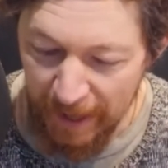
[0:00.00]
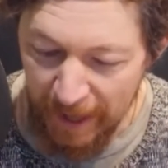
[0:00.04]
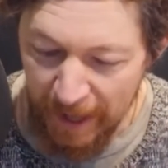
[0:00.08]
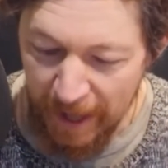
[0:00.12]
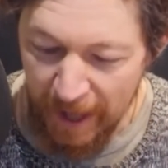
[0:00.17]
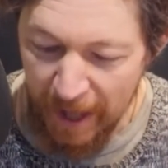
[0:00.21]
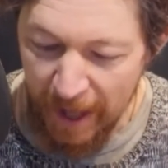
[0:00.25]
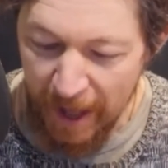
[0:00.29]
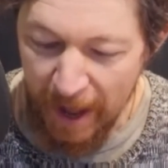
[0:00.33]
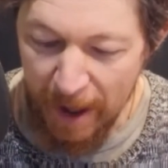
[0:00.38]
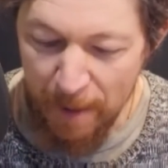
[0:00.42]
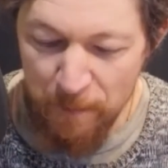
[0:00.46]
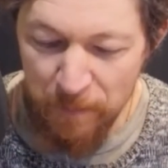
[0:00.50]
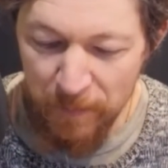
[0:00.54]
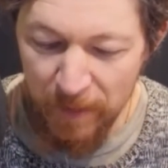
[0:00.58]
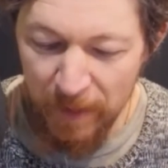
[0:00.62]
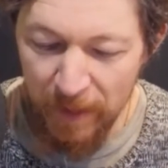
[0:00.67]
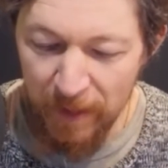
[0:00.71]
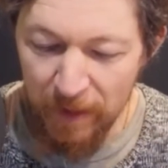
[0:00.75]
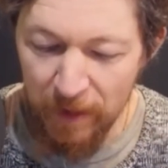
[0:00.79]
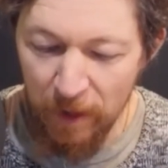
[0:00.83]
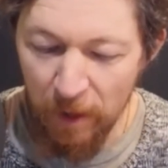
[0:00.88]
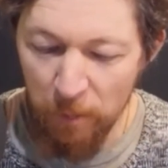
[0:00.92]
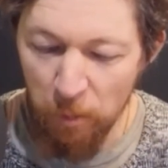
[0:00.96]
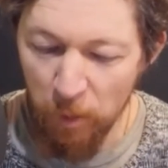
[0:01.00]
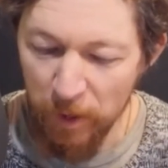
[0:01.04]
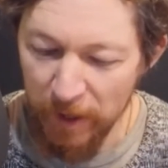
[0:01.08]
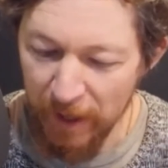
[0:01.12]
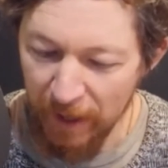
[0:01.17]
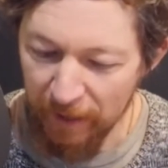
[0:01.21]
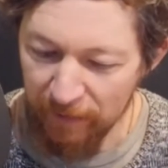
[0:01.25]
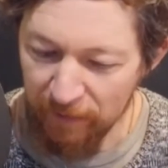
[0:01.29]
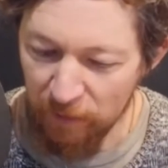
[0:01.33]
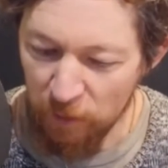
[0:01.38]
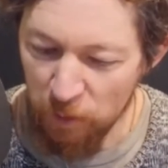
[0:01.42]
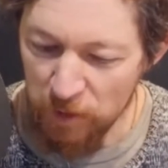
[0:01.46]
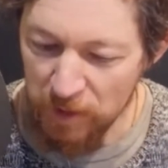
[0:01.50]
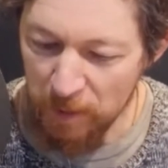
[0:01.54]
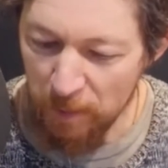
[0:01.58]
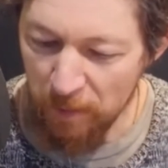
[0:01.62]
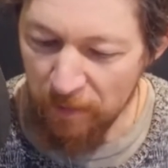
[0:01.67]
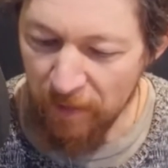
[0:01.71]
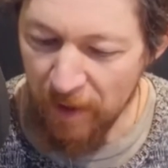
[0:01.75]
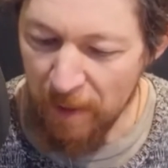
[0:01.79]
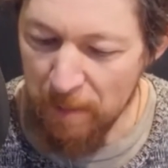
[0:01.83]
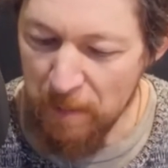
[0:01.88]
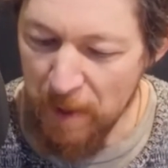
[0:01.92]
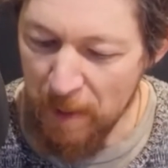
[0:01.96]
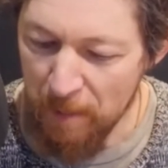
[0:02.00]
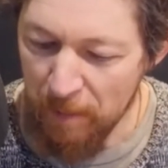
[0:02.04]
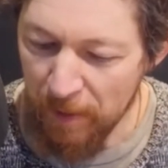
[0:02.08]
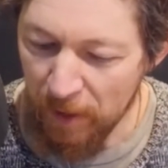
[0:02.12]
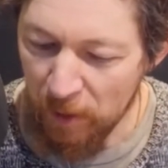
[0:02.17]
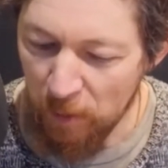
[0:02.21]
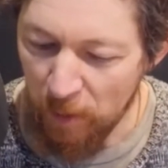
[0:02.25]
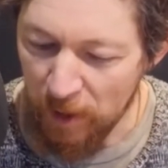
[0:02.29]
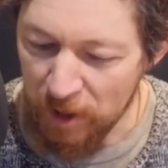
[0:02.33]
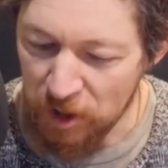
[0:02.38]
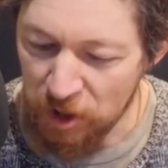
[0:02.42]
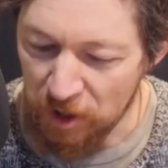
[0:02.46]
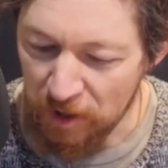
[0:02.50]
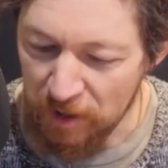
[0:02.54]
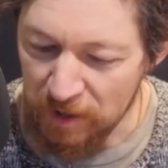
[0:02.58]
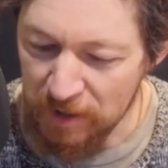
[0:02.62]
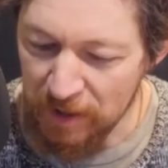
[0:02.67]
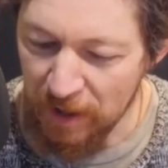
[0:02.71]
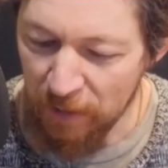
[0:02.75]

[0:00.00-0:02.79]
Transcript: Um, I want to get to some of our member questions.